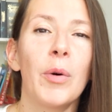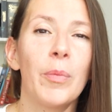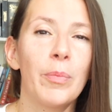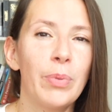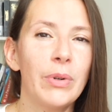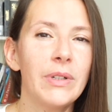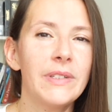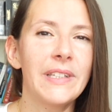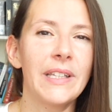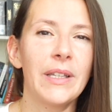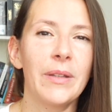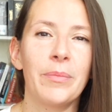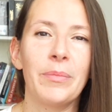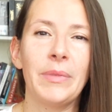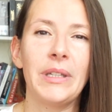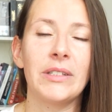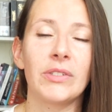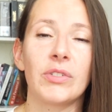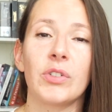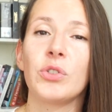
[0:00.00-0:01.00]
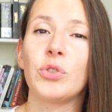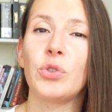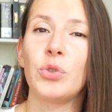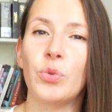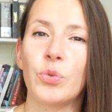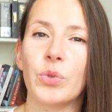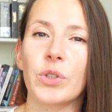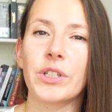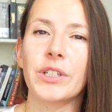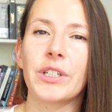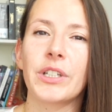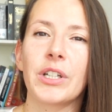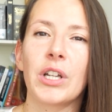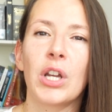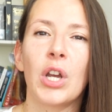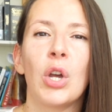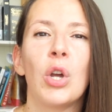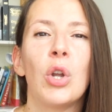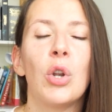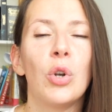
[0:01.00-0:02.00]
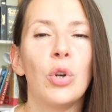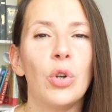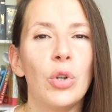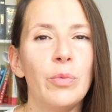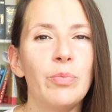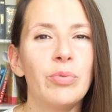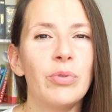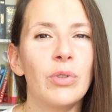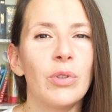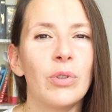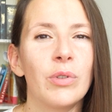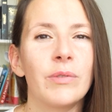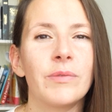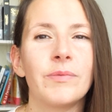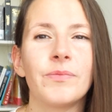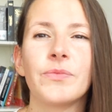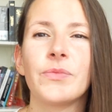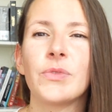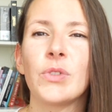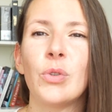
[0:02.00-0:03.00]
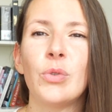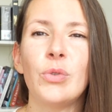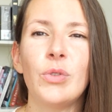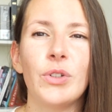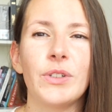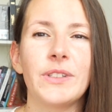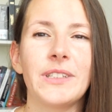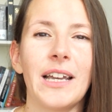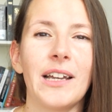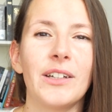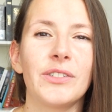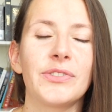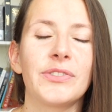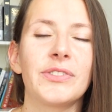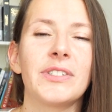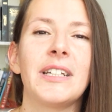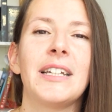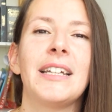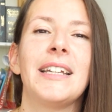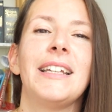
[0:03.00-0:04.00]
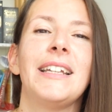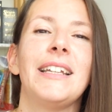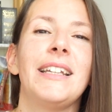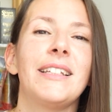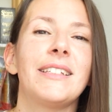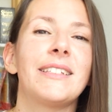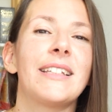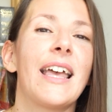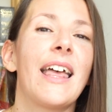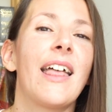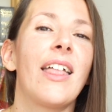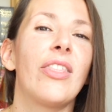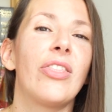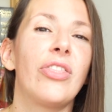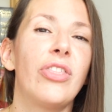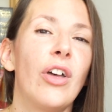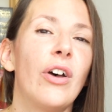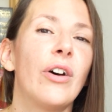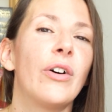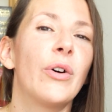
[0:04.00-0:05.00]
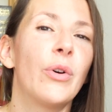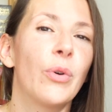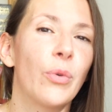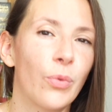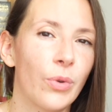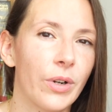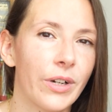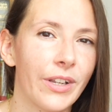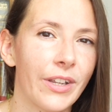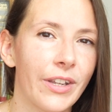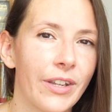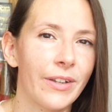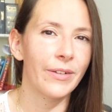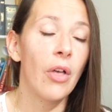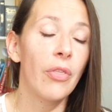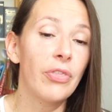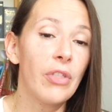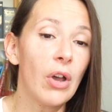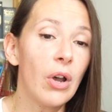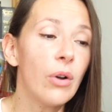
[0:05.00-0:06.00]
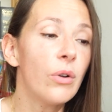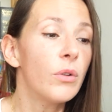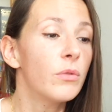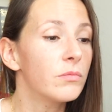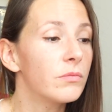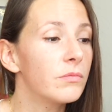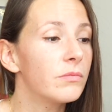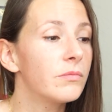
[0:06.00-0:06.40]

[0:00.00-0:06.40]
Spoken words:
Bosser means to work. Le boulot ou le taf is the work. Though